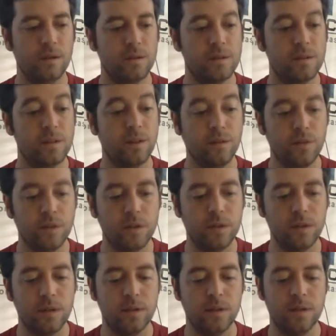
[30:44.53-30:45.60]

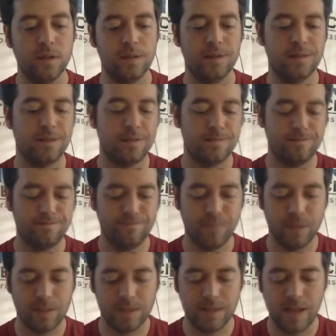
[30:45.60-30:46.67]
Silva has
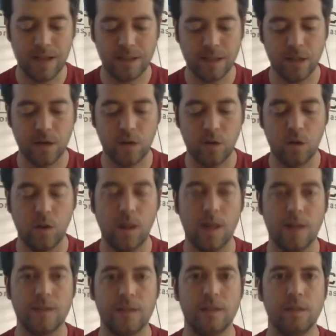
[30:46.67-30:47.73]
not done a whole
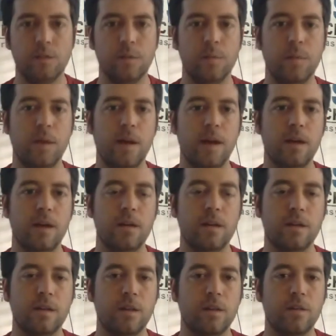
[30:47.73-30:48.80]
lot since he's been back.
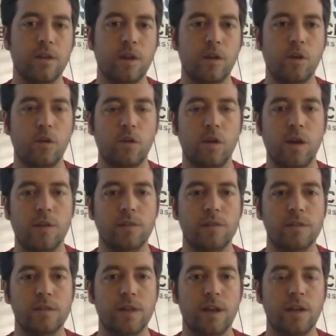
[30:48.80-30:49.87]
And then you've got Kolarov
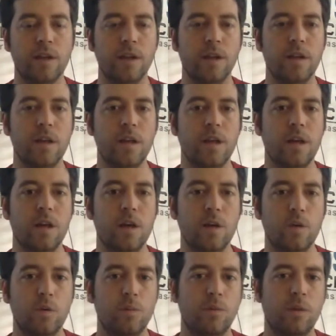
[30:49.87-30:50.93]
and Sanya,
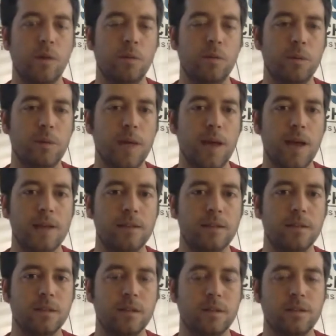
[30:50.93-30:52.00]
who will probably be
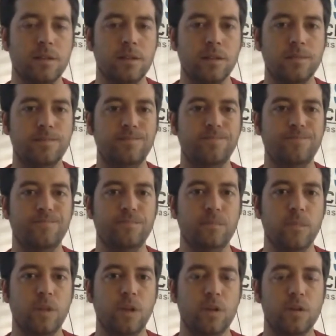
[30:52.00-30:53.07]
asked to
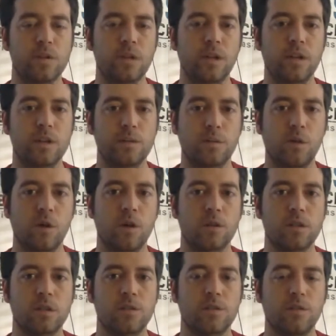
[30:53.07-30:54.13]
send him some
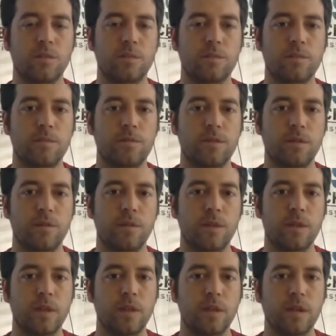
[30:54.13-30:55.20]
crosses from
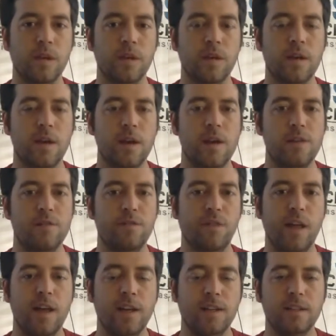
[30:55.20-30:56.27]
the
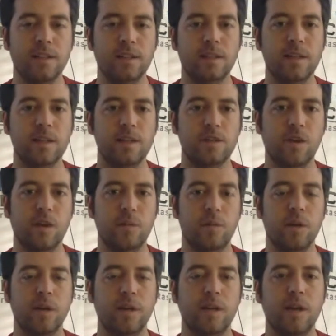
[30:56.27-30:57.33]
flanks and try
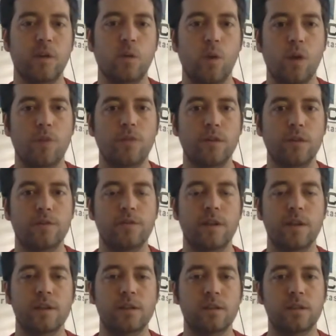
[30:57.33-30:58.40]
to break down the Watford
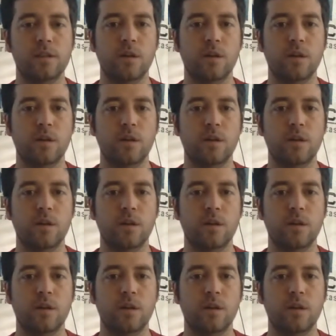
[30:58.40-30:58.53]
defense.